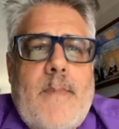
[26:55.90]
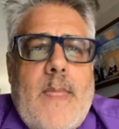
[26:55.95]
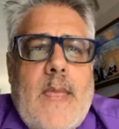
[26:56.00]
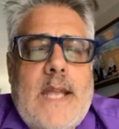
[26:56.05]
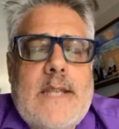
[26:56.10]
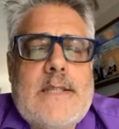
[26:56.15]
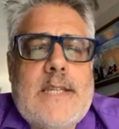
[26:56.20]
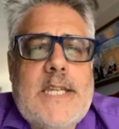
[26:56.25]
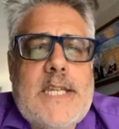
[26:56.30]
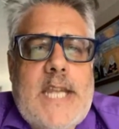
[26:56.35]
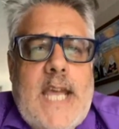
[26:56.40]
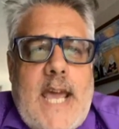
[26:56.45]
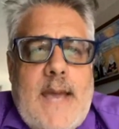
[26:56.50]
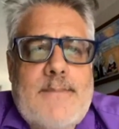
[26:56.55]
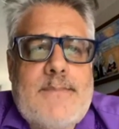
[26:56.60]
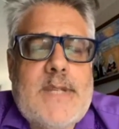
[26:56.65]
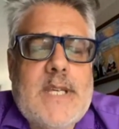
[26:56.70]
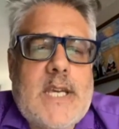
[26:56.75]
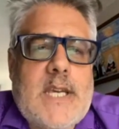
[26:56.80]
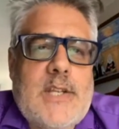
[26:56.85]
Its
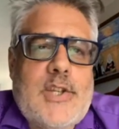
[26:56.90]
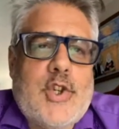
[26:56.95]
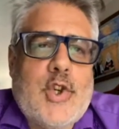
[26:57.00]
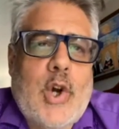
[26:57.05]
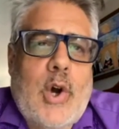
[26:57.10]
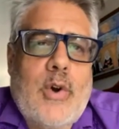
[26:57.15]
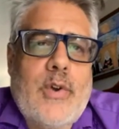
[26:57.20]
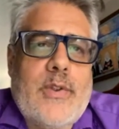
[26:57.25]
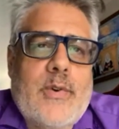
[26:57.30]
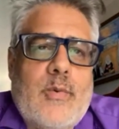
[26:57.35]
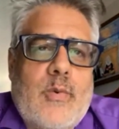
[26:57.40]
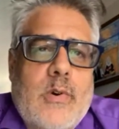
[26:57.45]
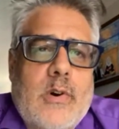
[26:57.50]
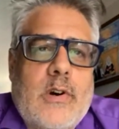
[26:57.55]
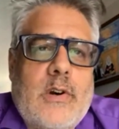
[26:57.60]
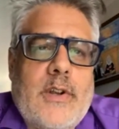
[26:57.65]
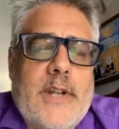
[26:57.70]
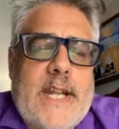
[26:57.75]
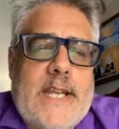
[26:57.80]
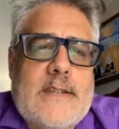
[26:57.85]
attempt to control the
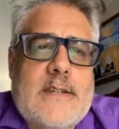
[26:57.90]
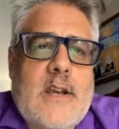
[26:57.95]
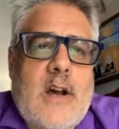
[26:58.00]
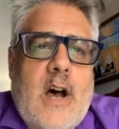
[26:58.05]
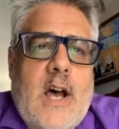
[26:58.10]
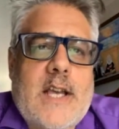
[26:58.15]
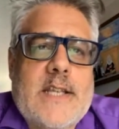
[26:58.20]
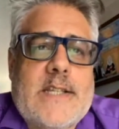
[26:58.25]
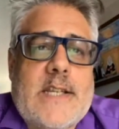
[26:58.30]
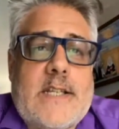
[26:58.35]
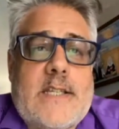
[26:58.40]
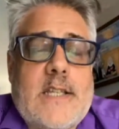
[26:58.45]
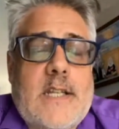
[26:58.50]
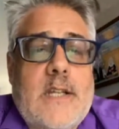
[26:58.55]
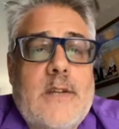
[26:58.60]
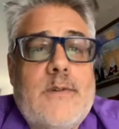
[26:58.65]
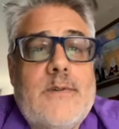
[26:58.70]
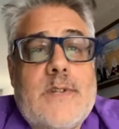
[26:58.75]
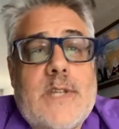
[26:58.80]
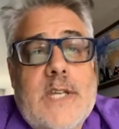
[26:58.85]
world has caused it to
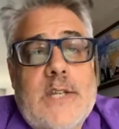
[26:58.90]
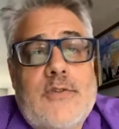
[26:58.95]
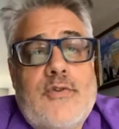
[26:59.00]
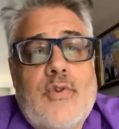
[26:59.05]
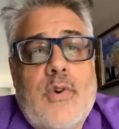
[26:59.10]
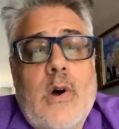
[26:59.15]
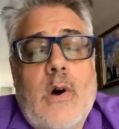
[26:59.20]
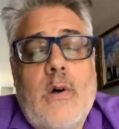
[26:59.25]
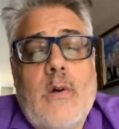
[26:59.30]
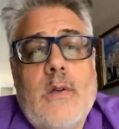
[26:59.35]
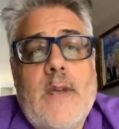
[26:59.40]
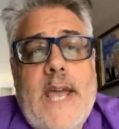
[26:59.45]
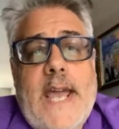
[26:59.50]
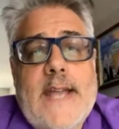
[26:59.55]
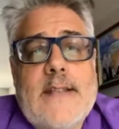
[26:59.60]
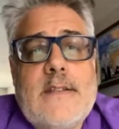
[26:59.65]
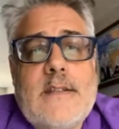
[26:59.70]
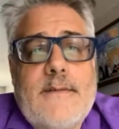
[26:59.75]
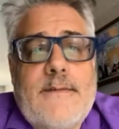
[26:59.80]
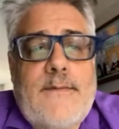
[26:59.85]
lose control
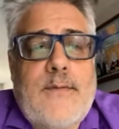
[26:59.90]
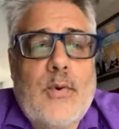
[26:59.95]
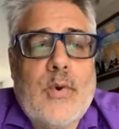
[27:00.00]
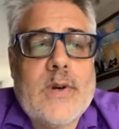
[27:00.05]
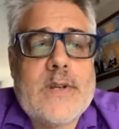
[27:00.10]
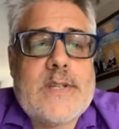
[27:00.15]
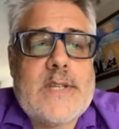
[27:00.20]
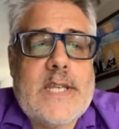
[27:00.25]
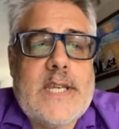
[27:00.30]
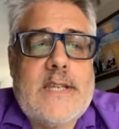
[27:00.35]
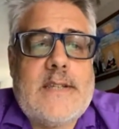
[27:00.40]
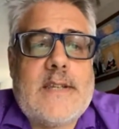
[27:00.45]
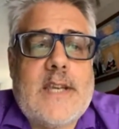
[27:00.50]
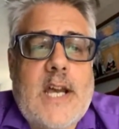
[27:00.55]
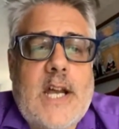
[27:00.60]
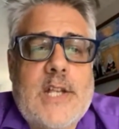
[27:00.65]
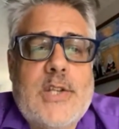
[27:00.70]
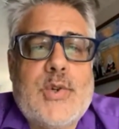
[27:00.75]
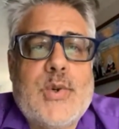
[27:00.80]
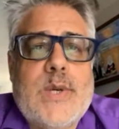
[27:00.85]
and to force these
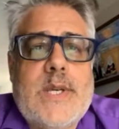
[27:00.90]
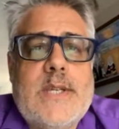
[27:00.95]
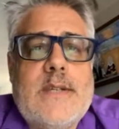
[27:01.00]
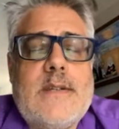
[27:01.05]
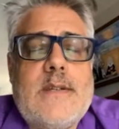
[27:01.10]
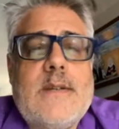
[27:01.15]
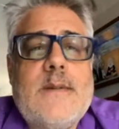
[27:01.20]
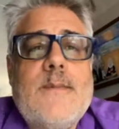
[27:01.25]
countries